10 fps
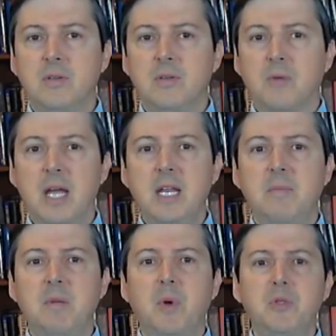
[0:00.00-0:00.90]
Right? I
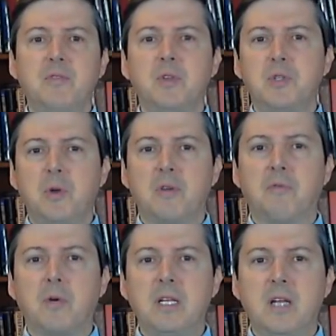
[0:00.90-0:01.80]
mean, most of those
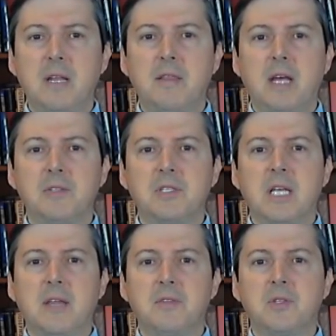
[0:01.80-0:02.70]
249,000
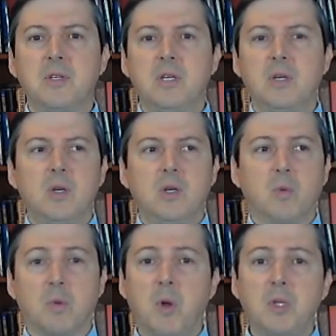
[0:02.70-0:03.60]
deaths
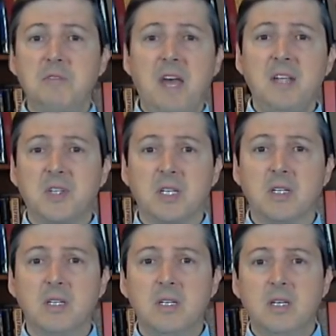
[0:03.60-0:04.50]
were multifaceted.
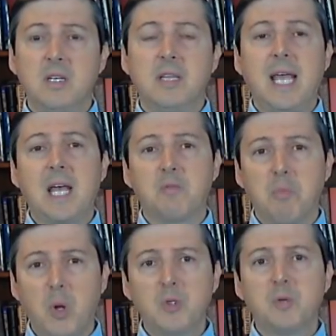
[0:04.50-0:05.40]
They had
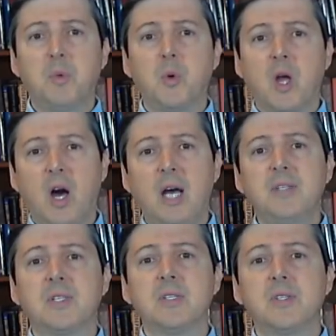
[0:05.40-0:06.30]
multiple
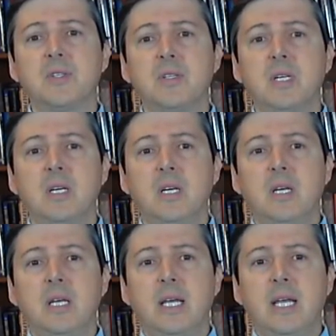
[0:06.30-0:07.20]
causes.
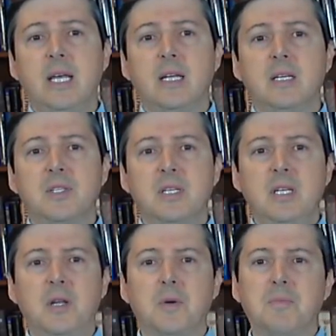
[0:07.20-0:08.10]
And,
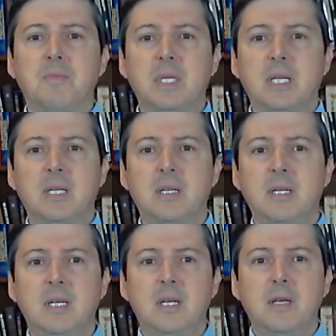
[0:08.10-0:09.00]

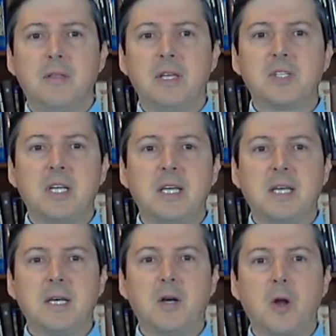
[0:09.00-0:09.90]
things like
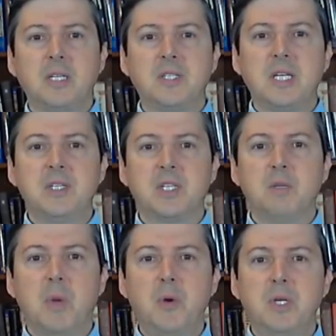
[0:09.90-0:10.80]
heart disease and
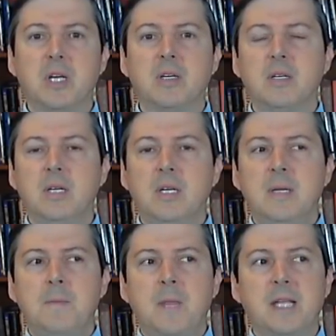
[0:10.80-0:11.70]
pneumonia.
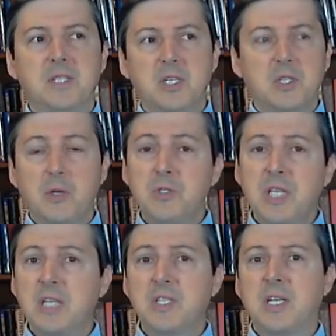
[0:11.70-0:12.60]
And since those
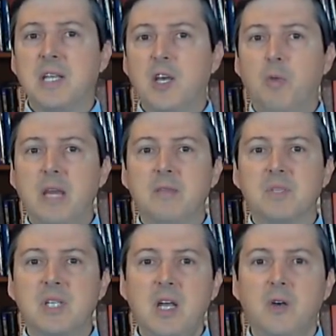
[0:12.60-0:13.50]
things can kill by
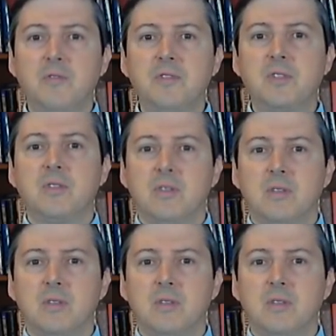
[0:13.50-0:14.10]
themselves,